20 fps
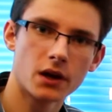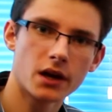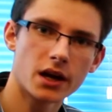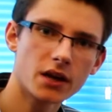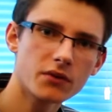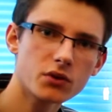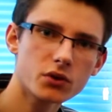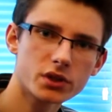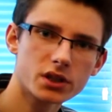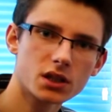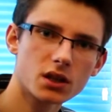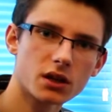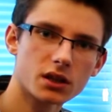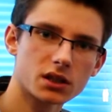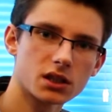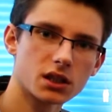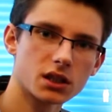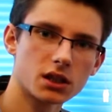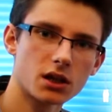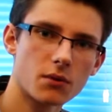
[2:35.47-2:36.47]
If you're
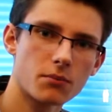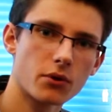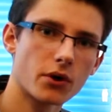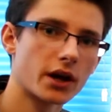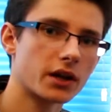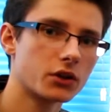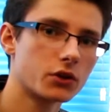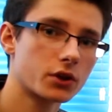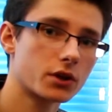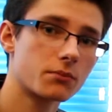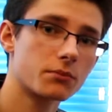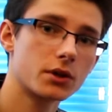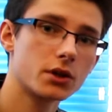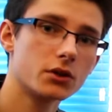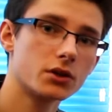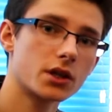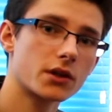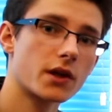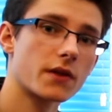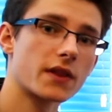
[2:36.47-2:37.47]
starting a brand new
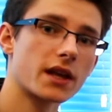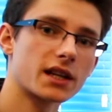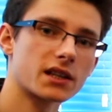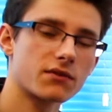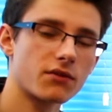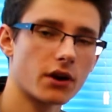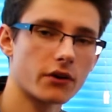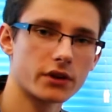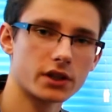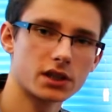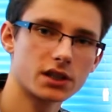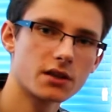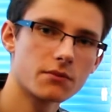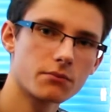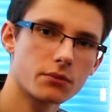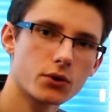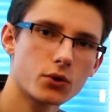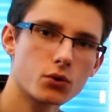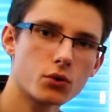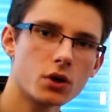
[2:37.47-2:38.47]
computer, then that's very
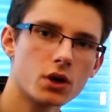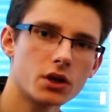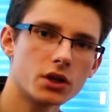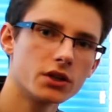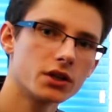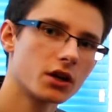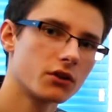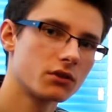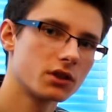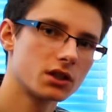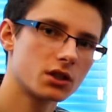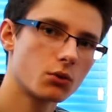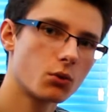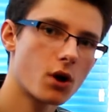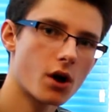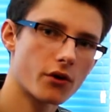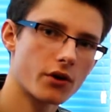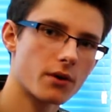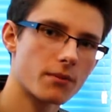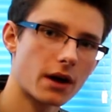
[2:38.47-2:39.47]
simple. You don't need to
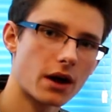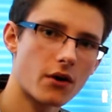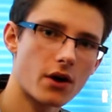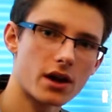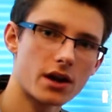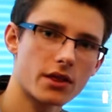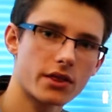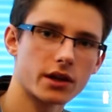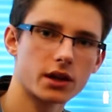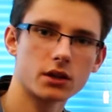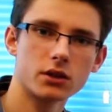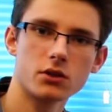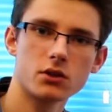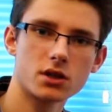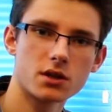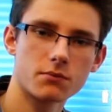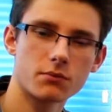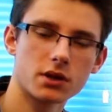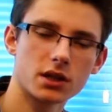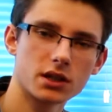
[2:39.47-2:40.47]
worry about anything. You
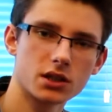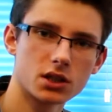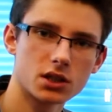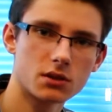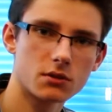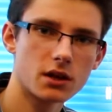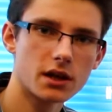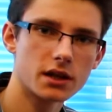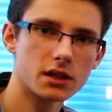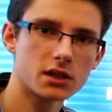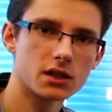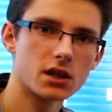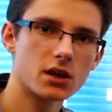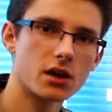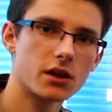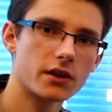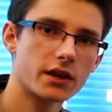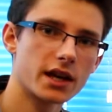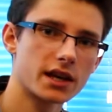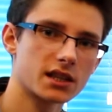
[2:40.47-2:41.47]
simply just
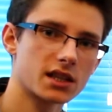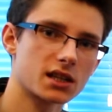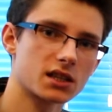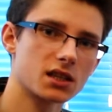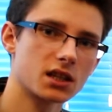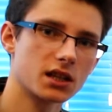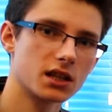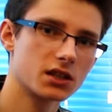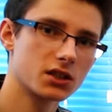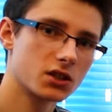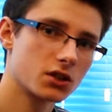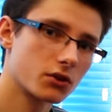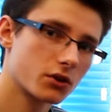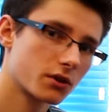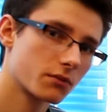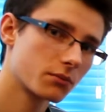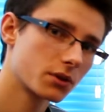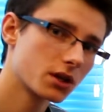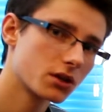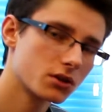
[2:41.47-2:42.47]
insert the S S D into your
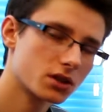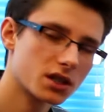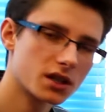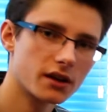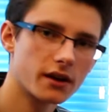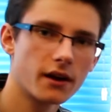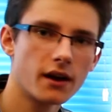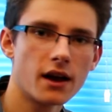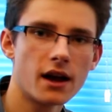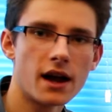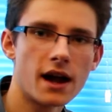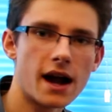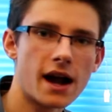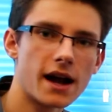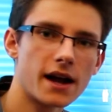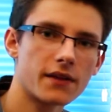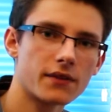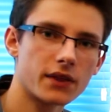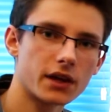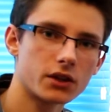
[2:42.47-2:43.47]
computer,
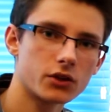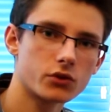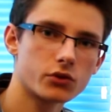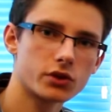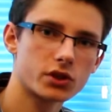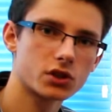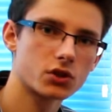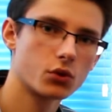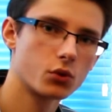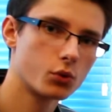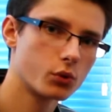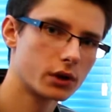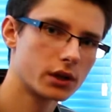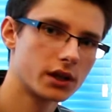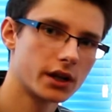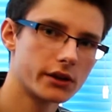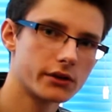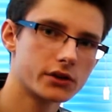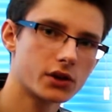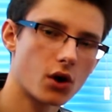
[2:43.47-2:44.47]
and then you install
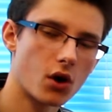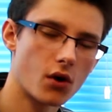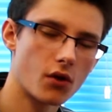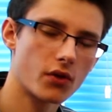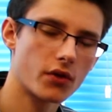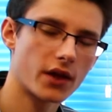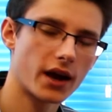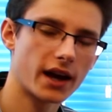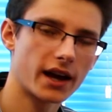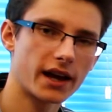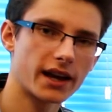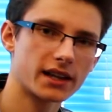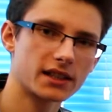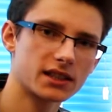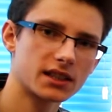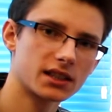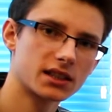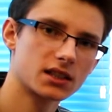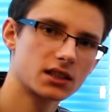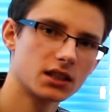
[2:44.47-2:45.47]
Windows on that
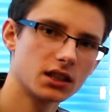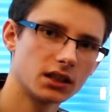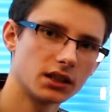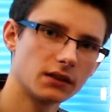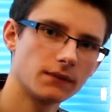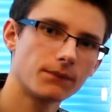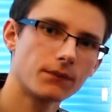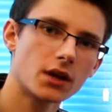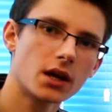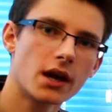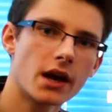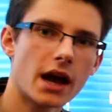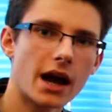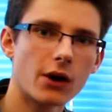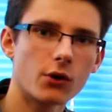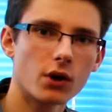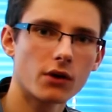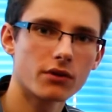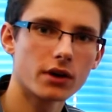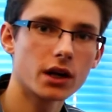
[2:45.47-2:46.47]
S S D.
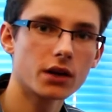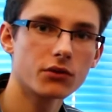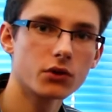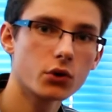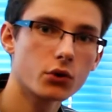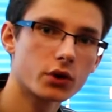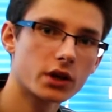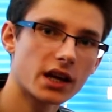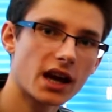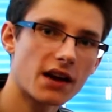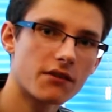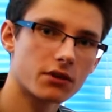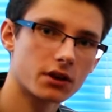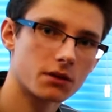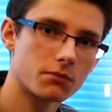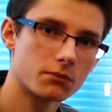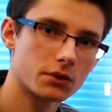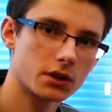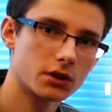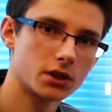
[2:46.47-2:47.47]
However, if you already have a
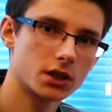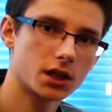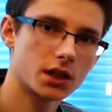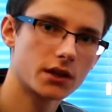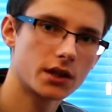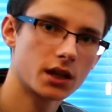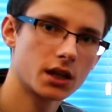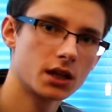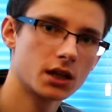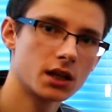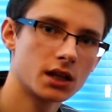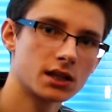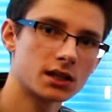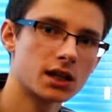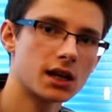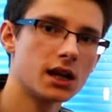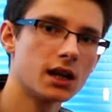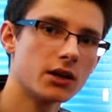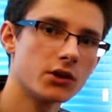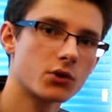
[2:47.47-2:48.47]
computer, then it's
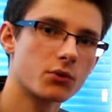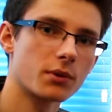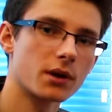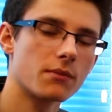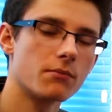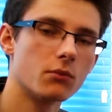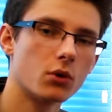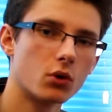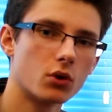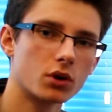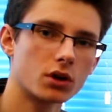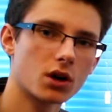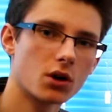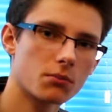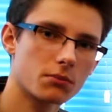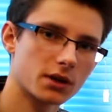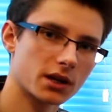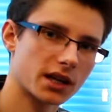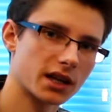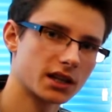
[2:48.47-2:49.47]
a little bit more
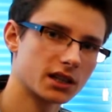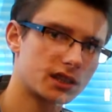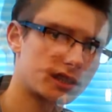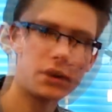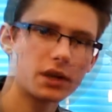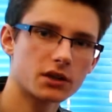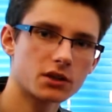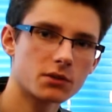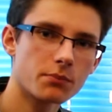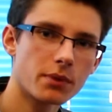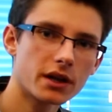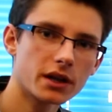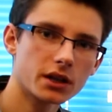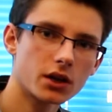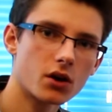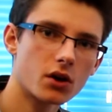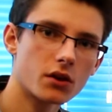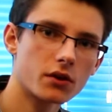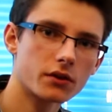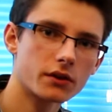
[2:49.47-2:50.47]
complicated. Now, depending
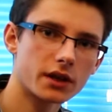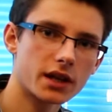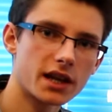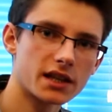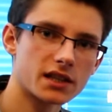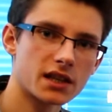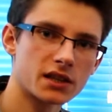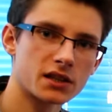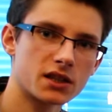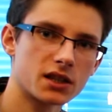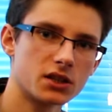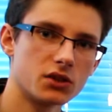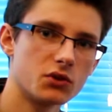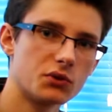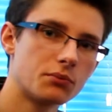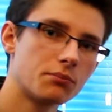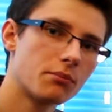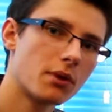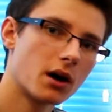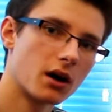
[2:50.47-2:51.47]
on the S S D
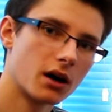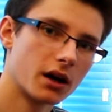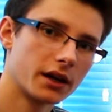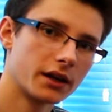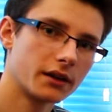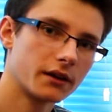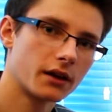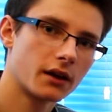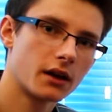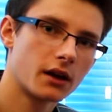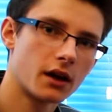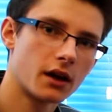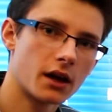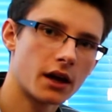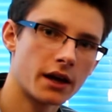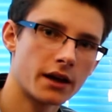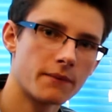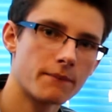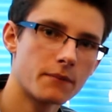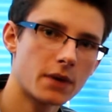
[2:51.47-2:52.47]
you buy,
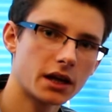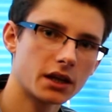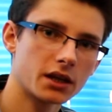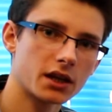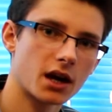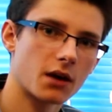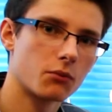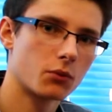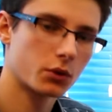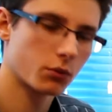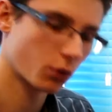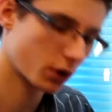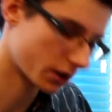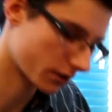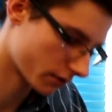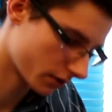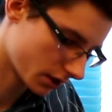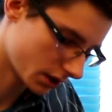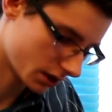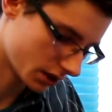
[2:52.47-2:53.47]
it may come with one
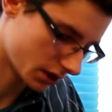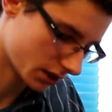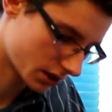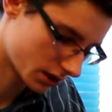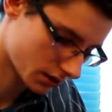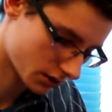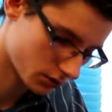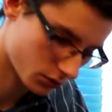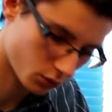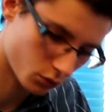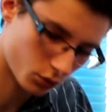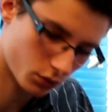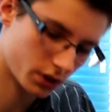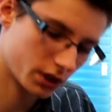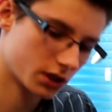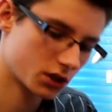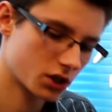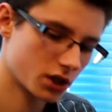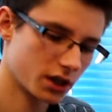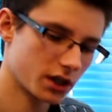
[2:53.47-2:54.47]
of these,
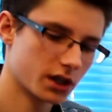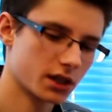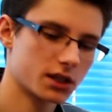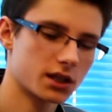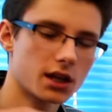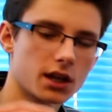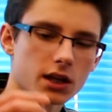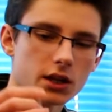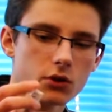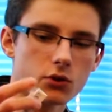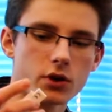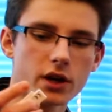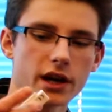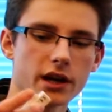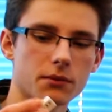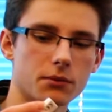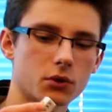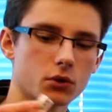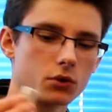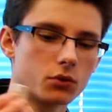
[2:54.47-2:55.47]
which is a little
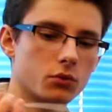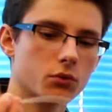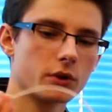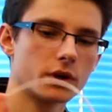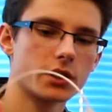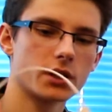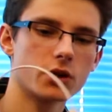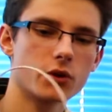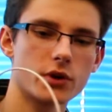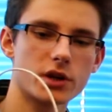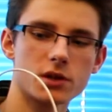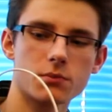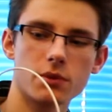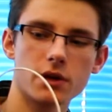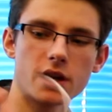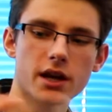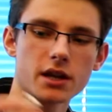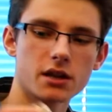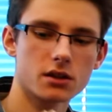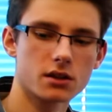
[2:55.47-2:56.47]
cable with a U S
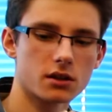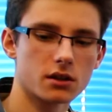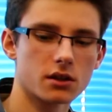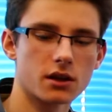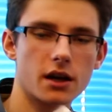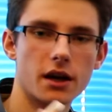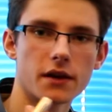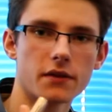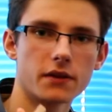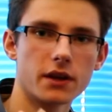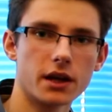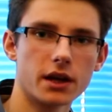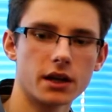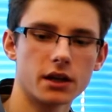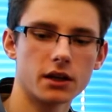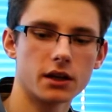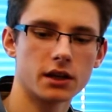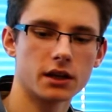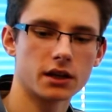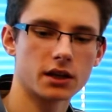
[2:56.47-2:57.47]
B end, and
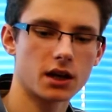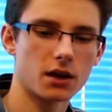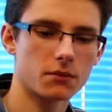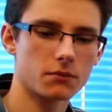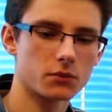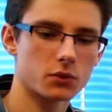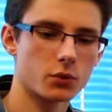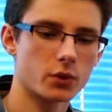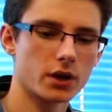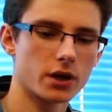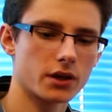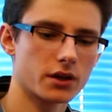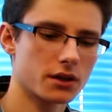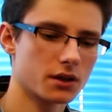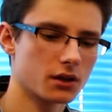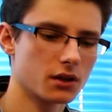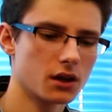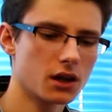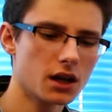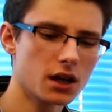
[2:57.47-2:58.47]
then it comes with
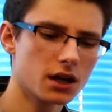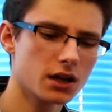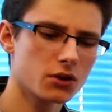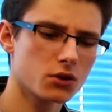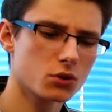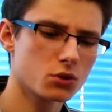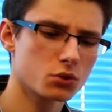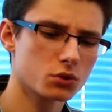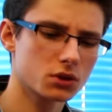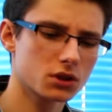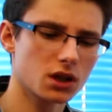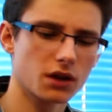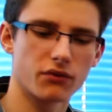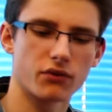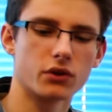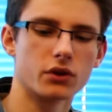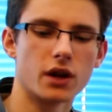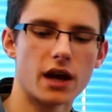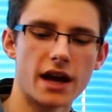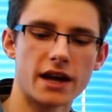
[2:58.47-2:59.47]
a little
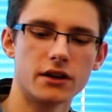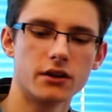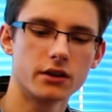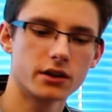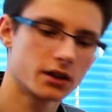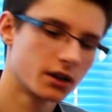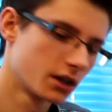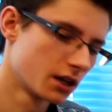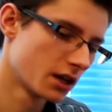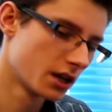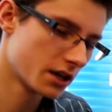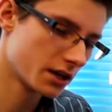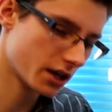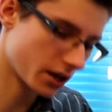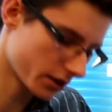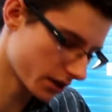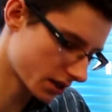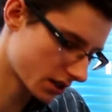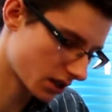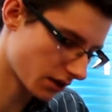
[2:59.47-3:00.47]
different end.
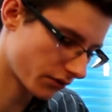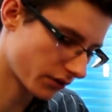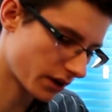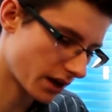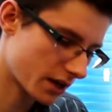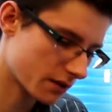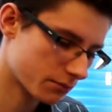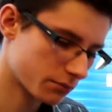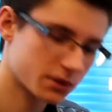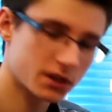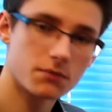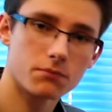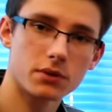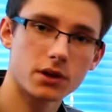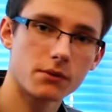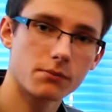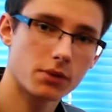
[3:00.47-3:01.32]
Now, this different end simply